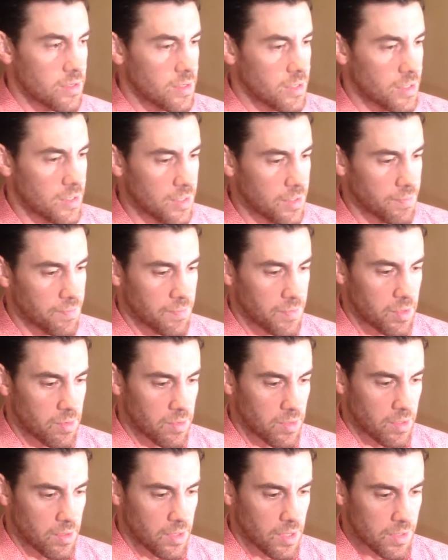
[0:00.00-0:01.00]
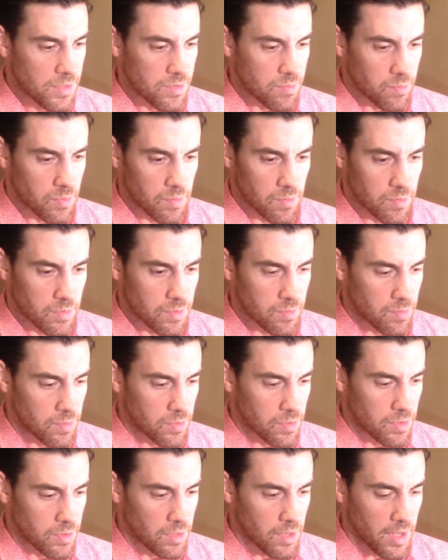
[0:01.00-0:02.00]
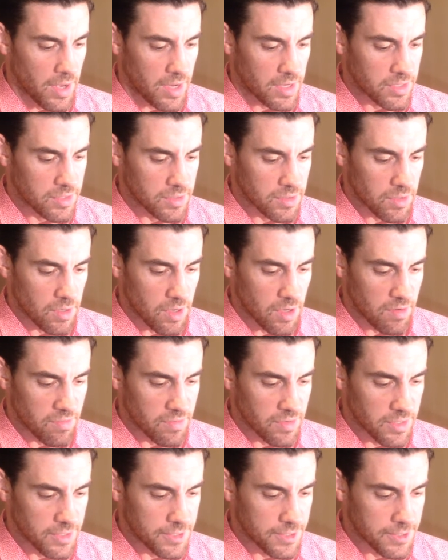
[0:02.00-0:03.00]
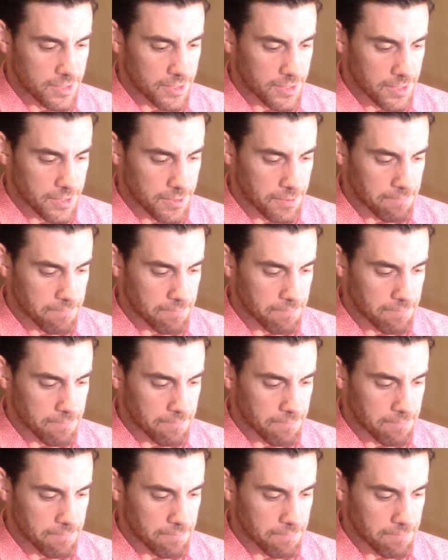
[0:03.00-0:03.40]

They had some good actions on offense.